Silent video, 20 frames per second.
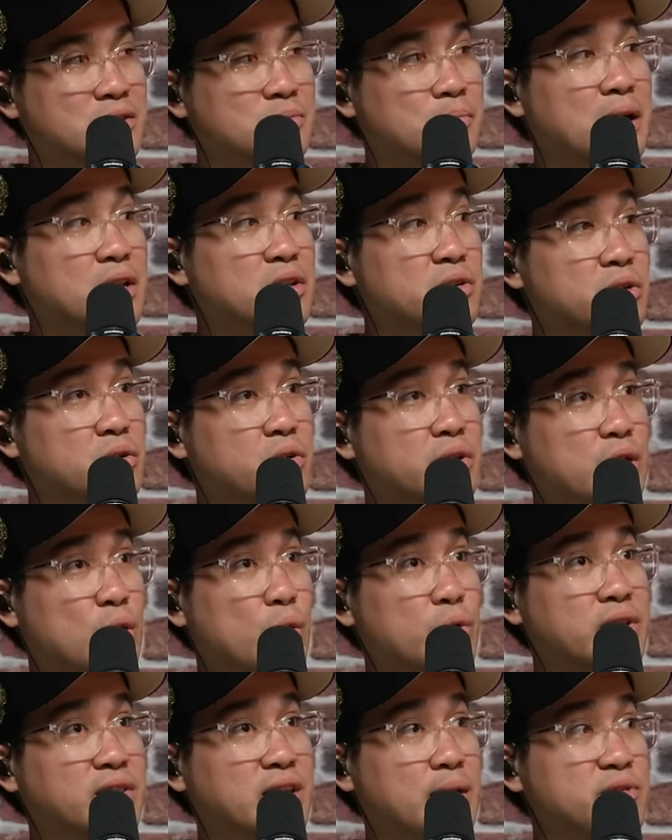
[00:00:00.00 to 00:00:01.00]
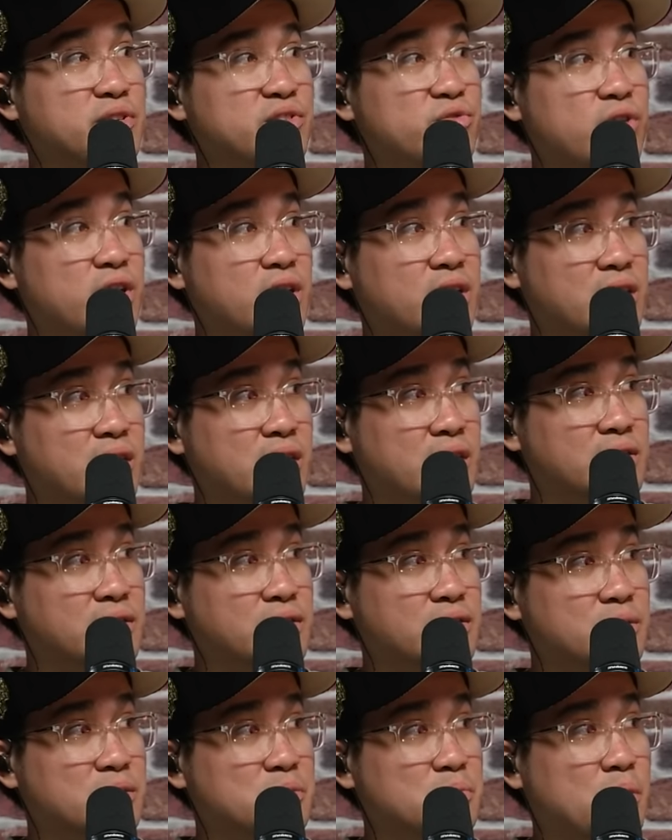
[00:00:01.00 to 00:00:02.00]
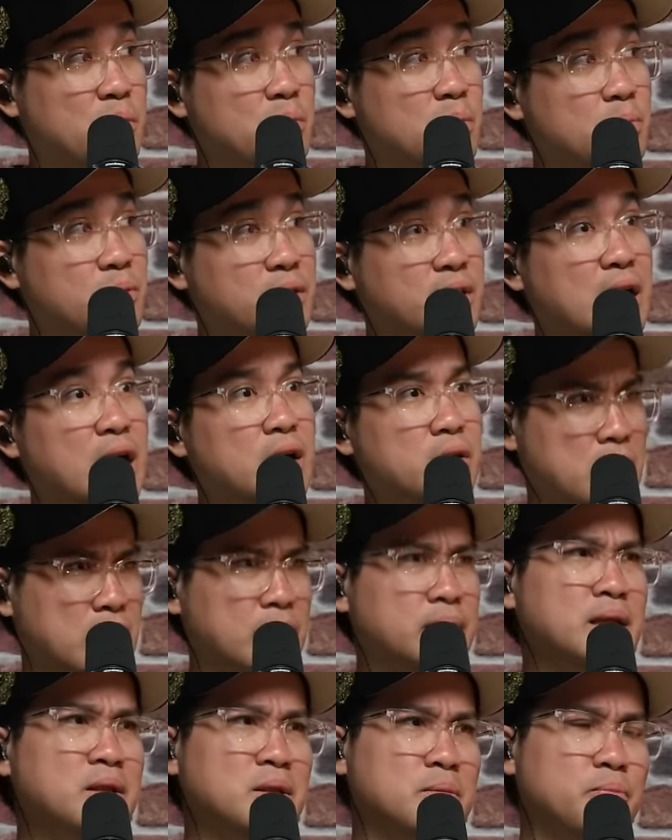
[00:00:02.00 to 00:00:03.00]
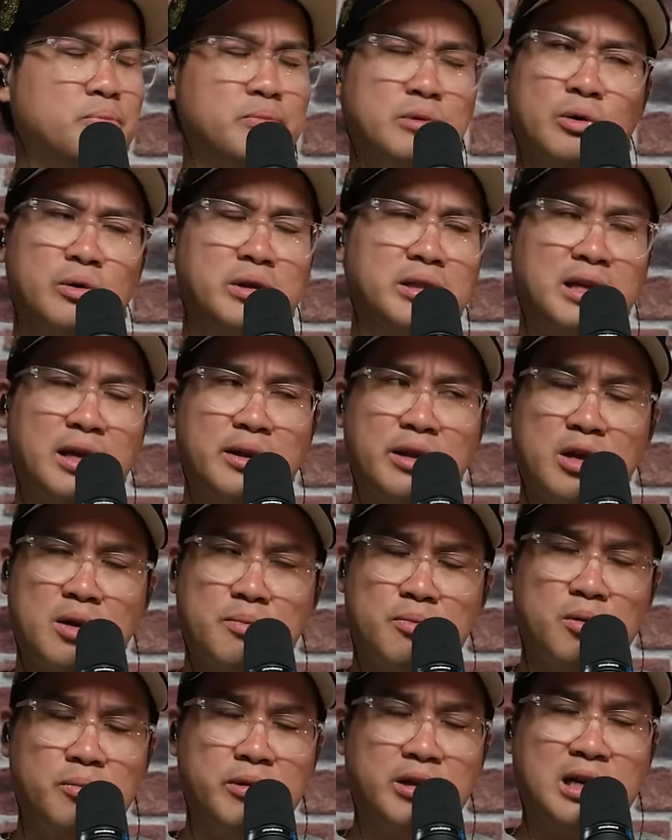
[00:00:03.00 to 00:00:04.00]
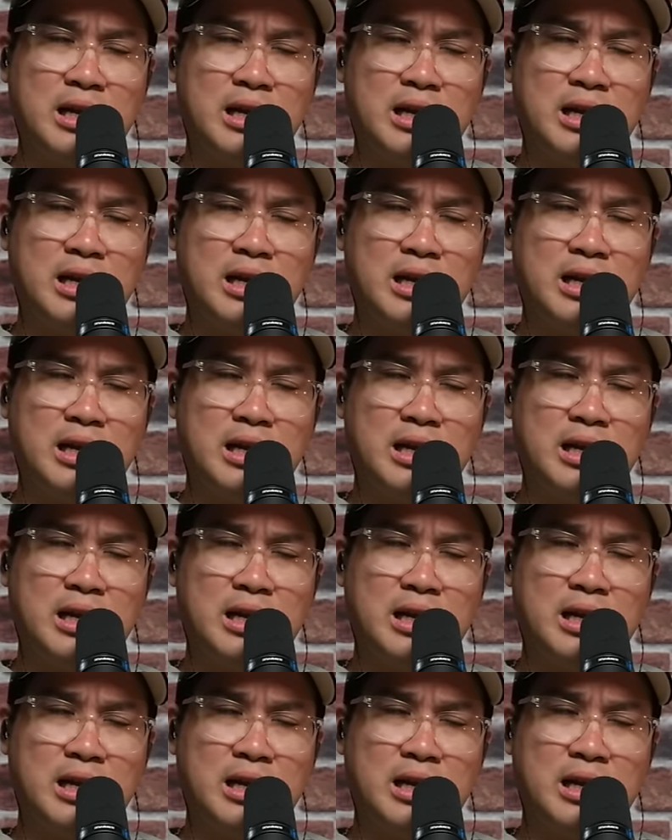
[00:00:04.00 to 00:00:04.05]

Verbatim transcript: But you know, the only time she's very connected is probably, I think the, the only time that you're probably